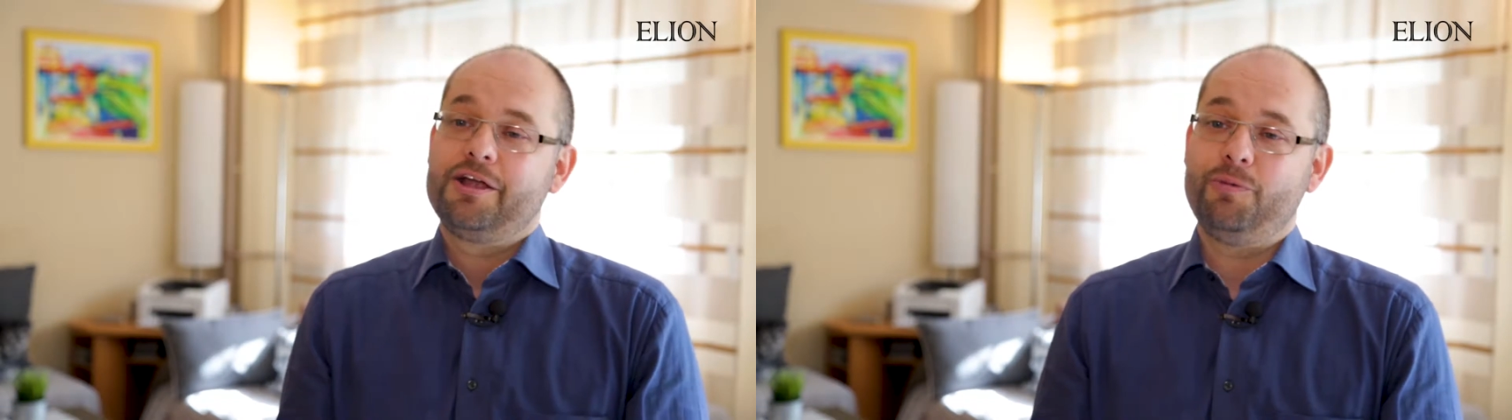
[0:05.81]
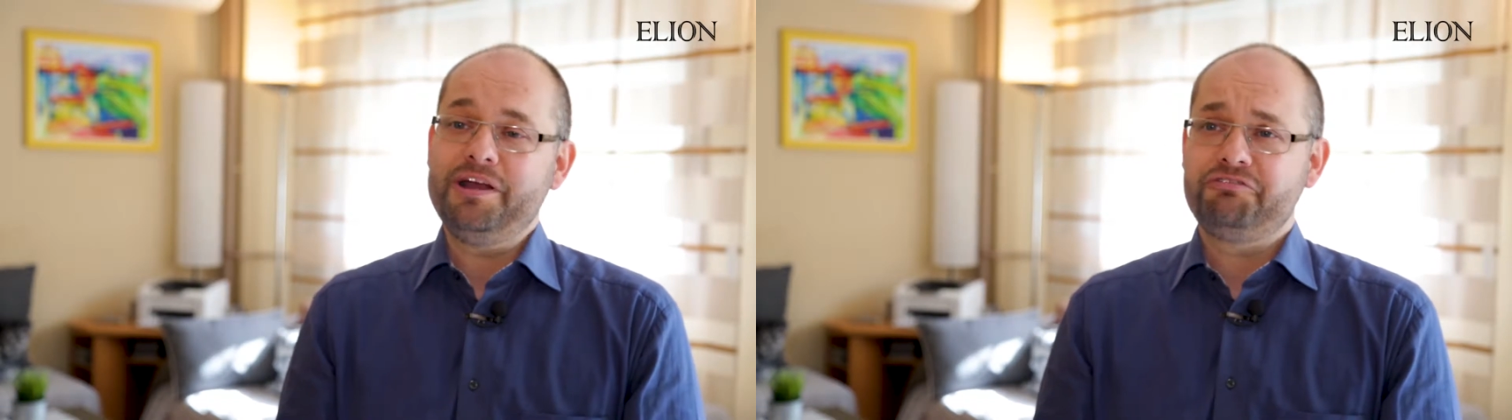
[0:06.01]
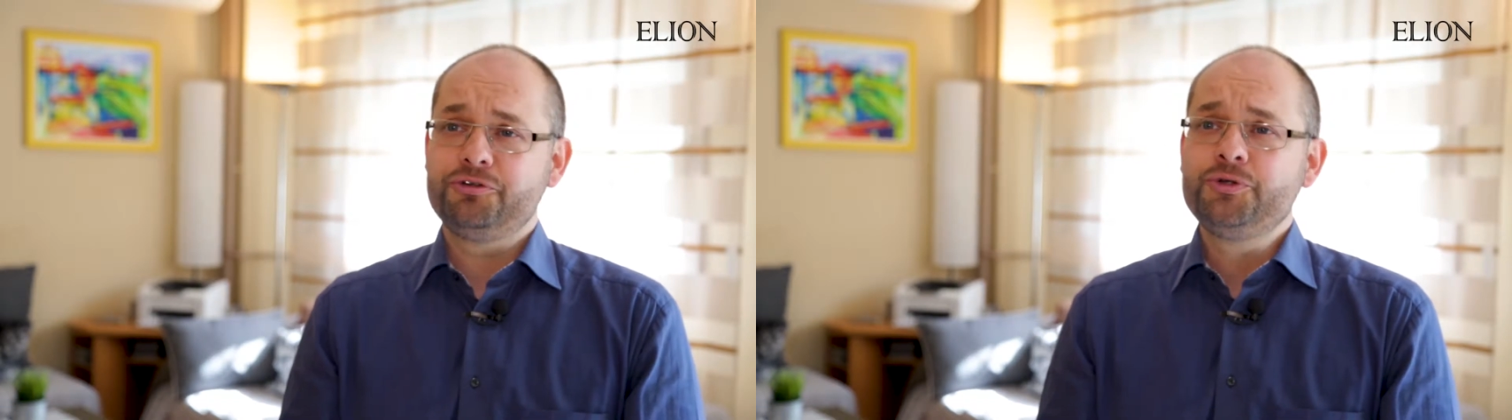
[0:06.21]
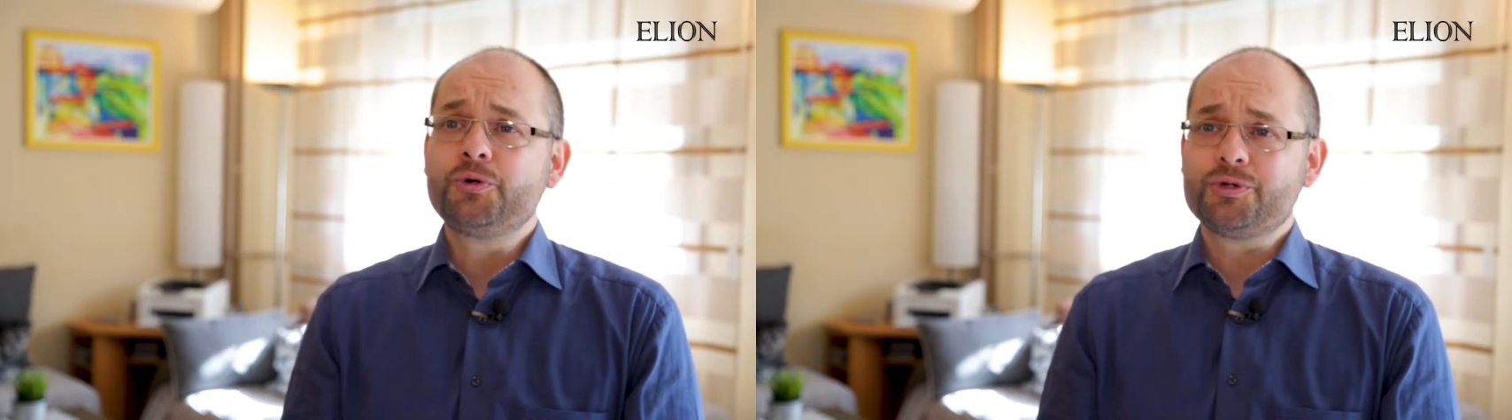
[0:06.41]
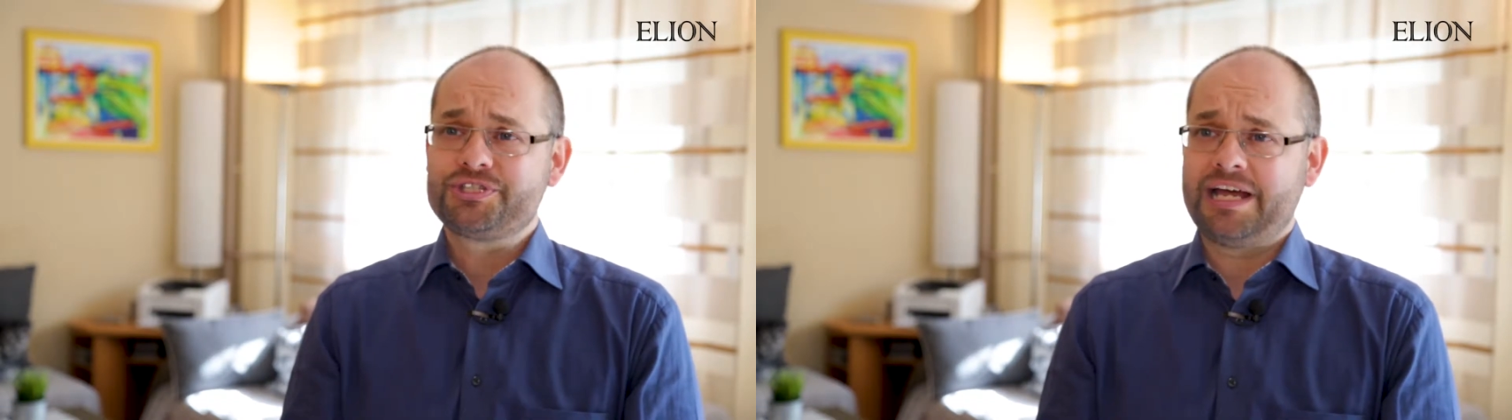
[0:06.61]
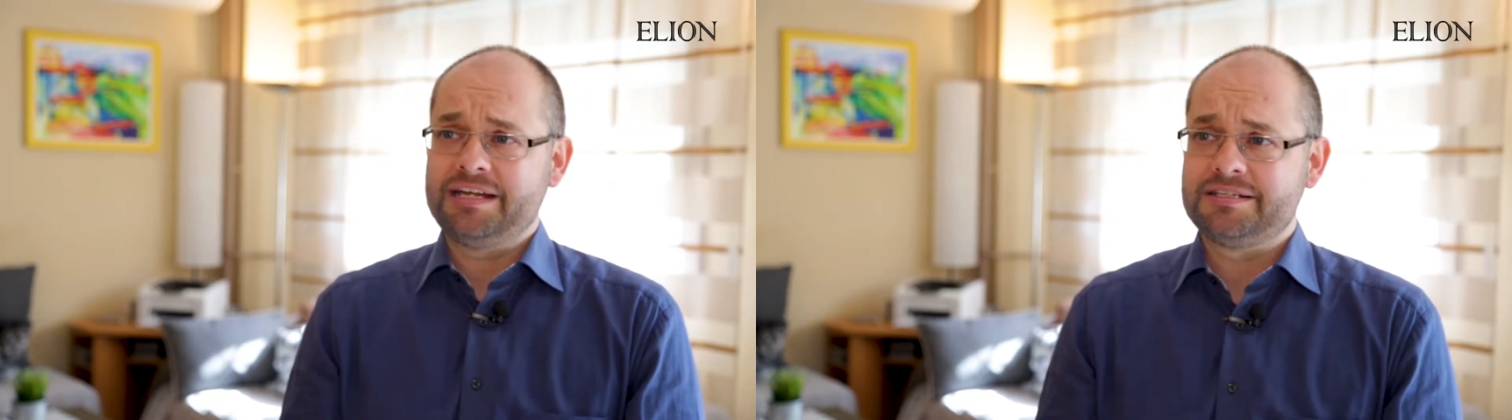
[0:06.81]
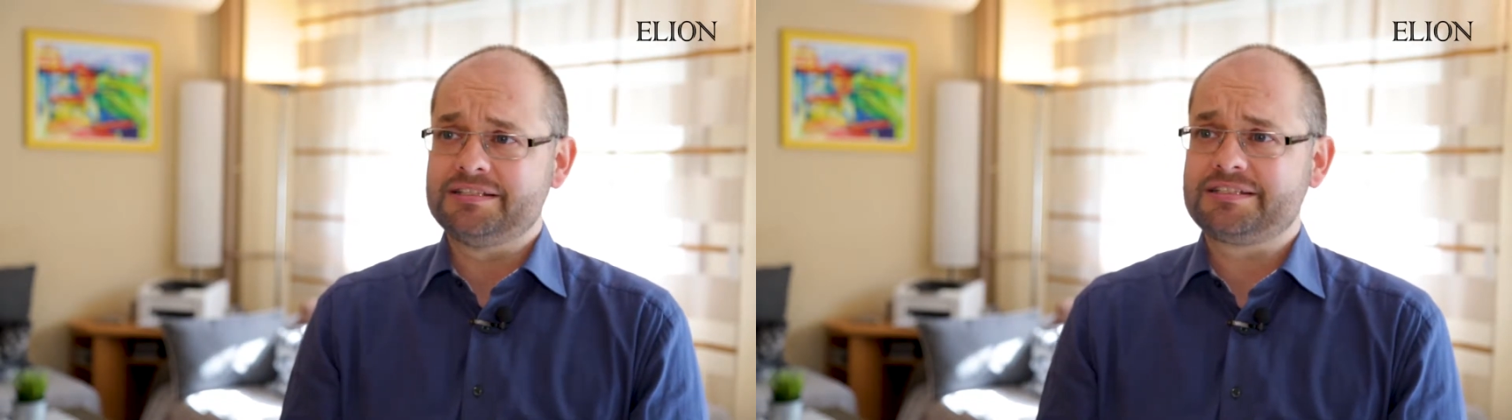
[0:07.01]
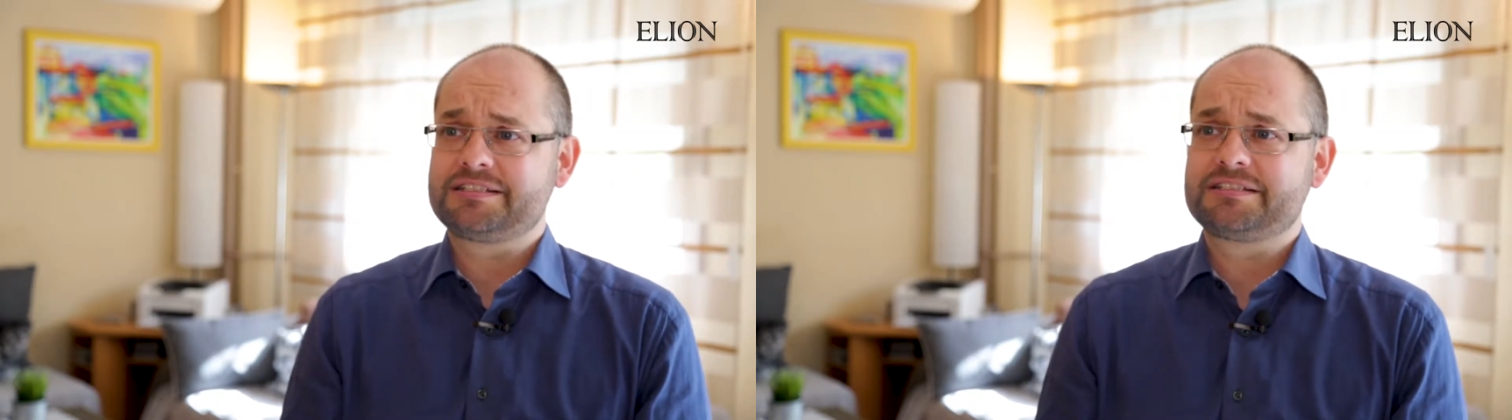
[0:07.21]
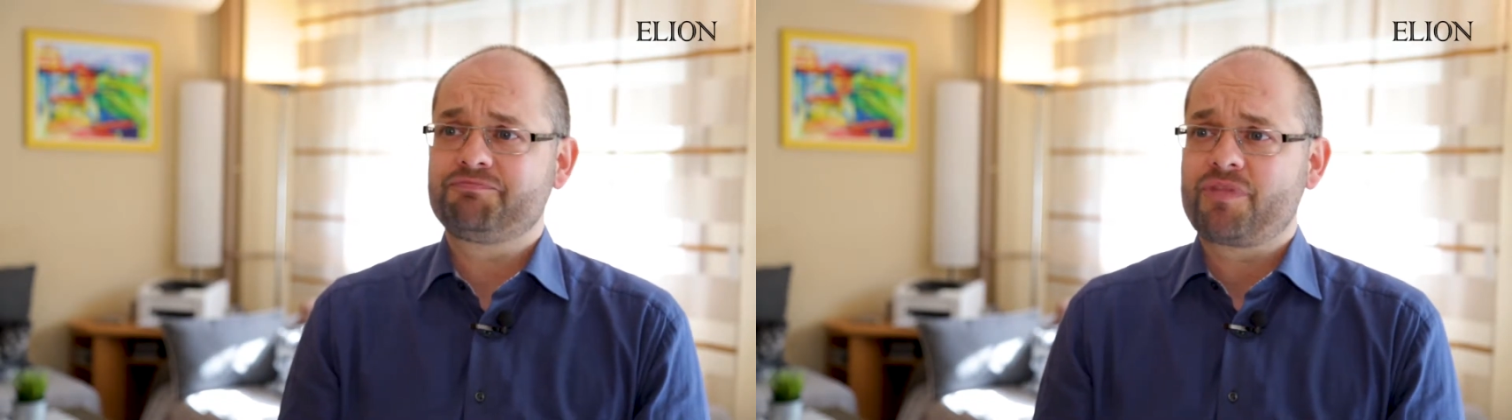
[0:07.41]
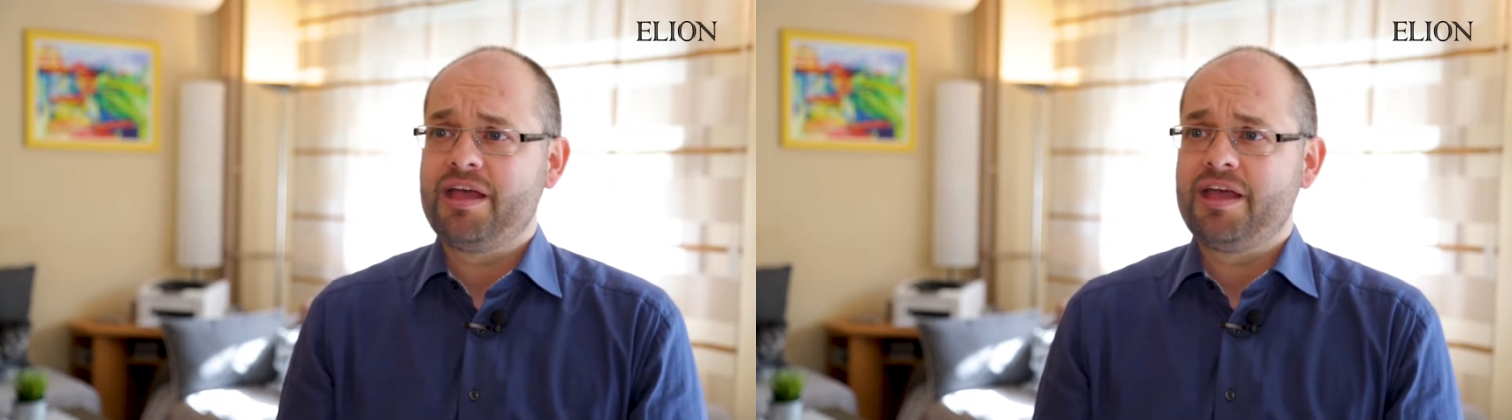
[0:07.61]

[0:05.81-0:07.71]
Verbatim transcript: Quite a few neuroscientists